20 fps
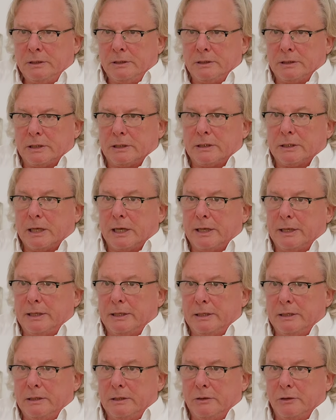that
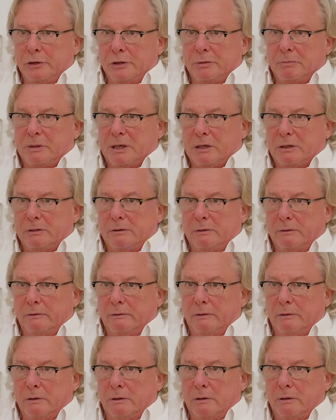I heard about
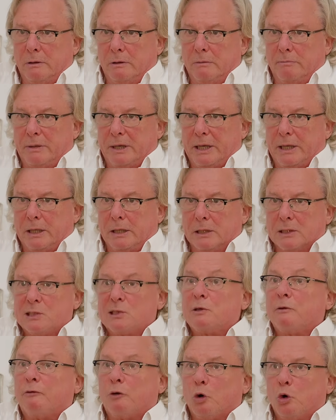by
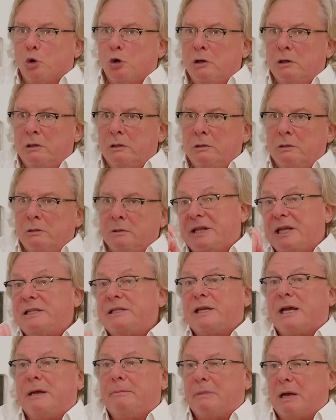Christoph Hoch. At
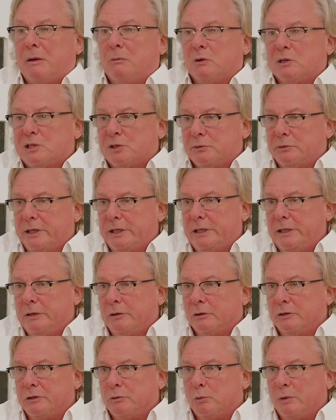that time I was
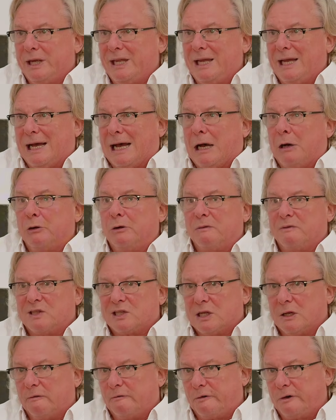already on the way out of
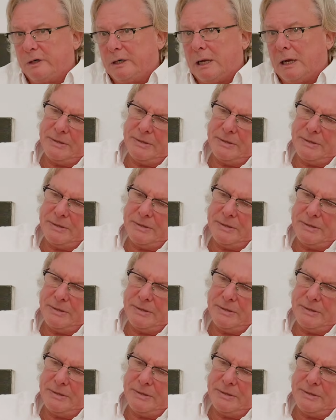sulfur.